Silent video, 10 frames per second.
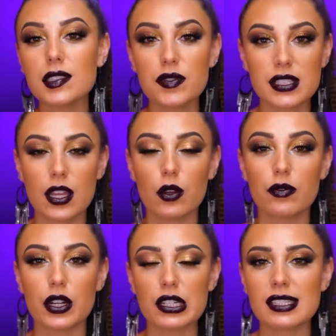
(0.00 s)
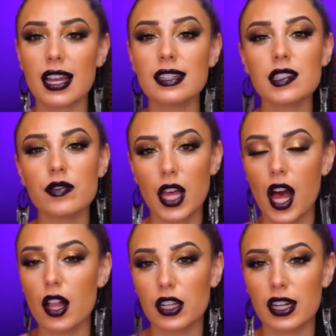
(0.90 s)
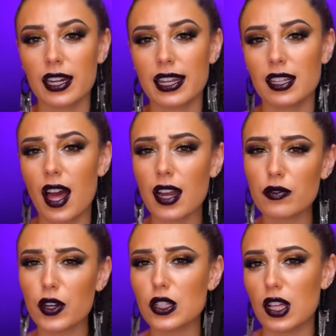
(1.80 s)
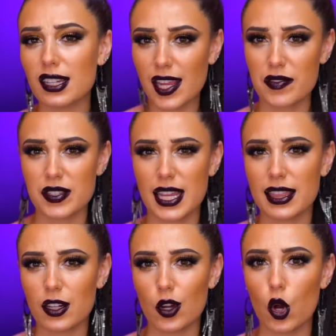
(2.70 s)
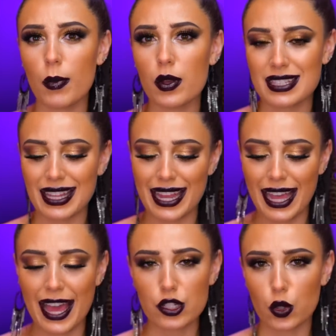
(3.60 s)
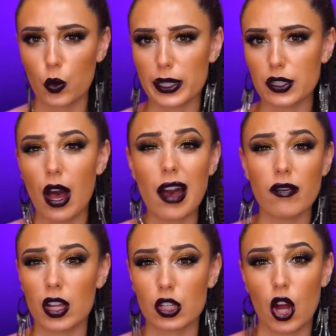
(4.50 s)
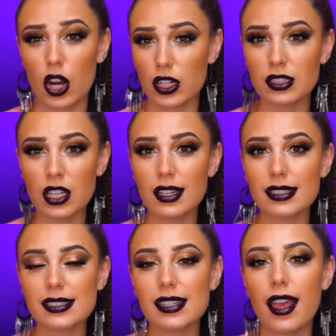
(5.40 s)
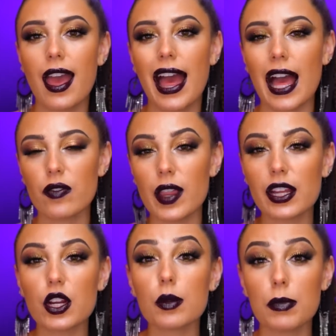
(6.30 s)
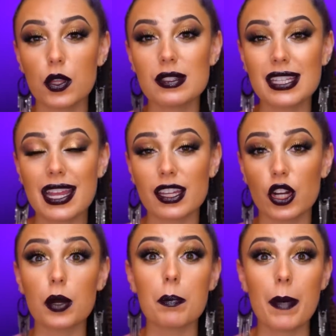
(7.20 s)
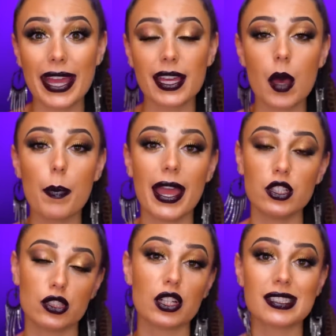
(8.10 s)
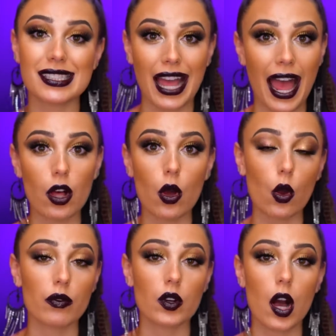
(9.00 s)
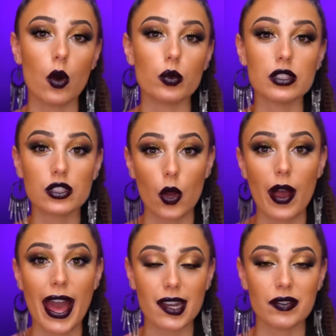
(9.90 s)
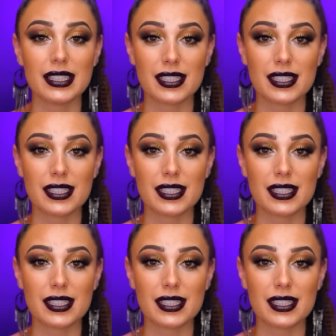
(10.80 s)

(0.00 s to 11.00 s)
of silvers, tons of color, and a lot of her looks I've seen, they're almost like editorial avant-garde looks. I feel like her music, her makeup, and just her style overall was so ahead of its